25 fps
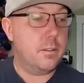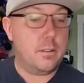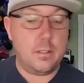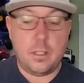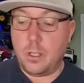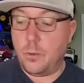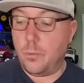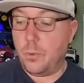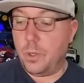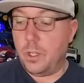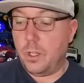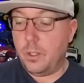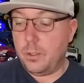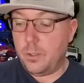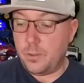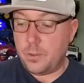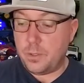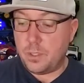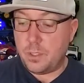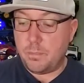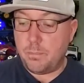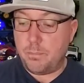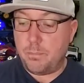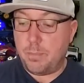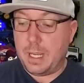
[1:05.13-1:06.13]
And we all know
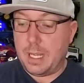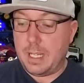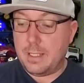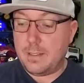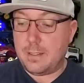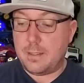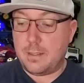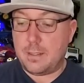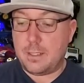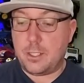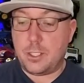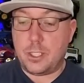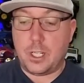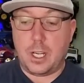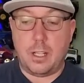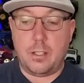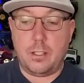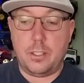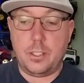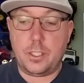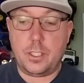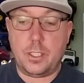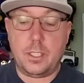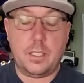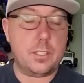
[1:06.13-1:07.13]
space is a
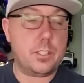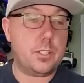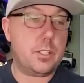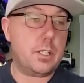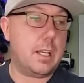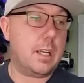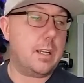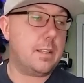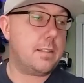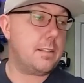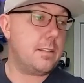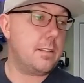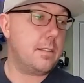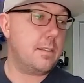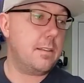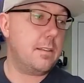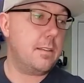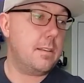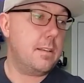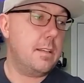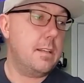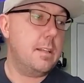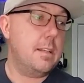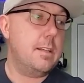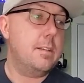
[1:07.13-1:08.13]
challenge in this chassis.
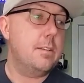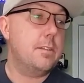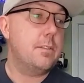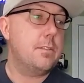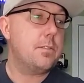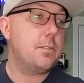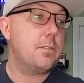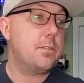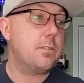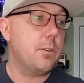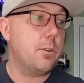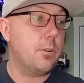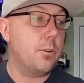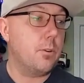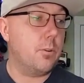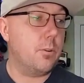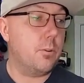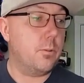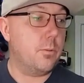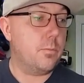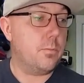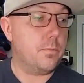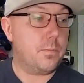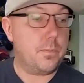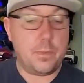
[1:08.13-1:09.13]

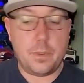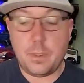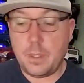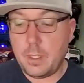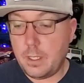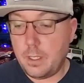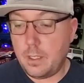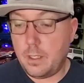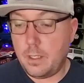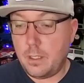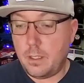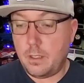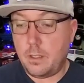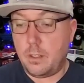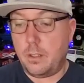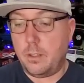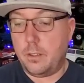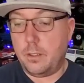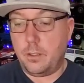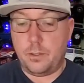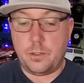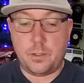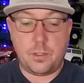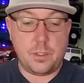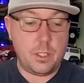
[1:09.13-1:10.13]
So
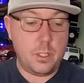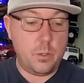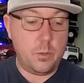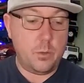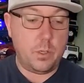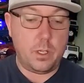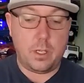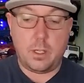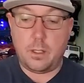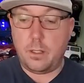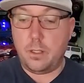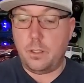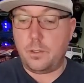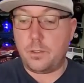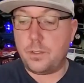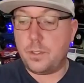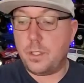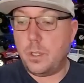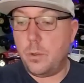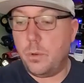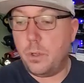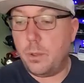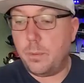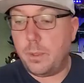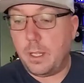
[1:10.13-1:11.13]
you'll see where
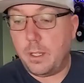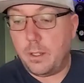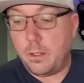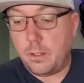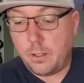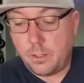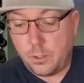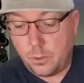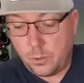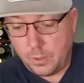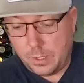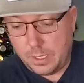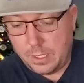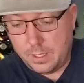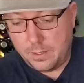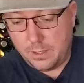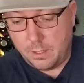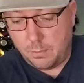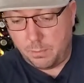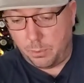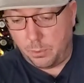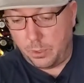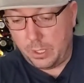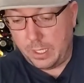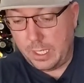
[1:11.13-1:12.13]
my crazy
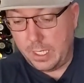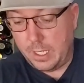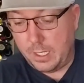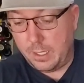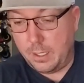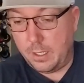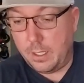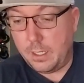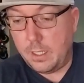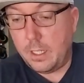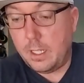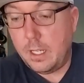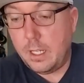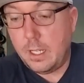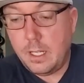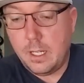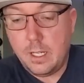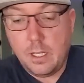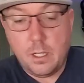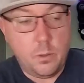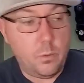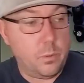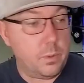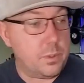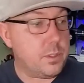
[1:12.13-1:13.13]
brain
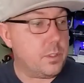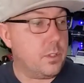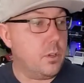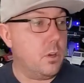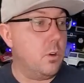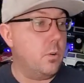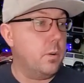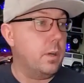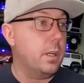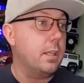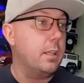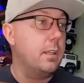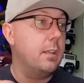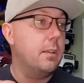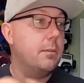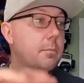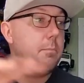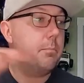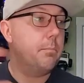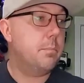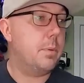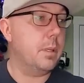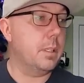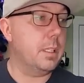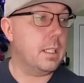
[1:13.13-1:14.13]
was going.
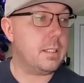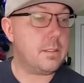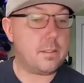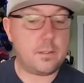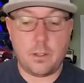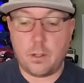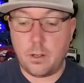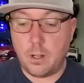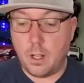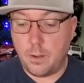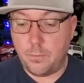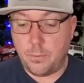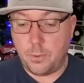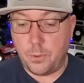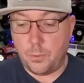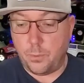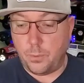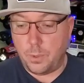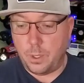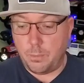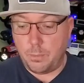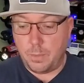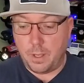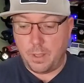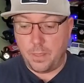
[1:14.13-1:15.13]
But let's start off with
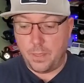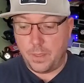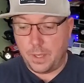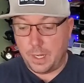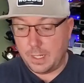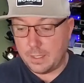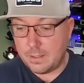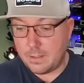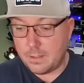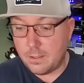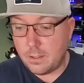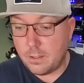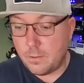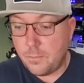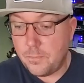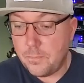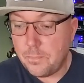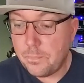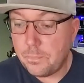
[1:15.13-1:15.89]
what my thoughts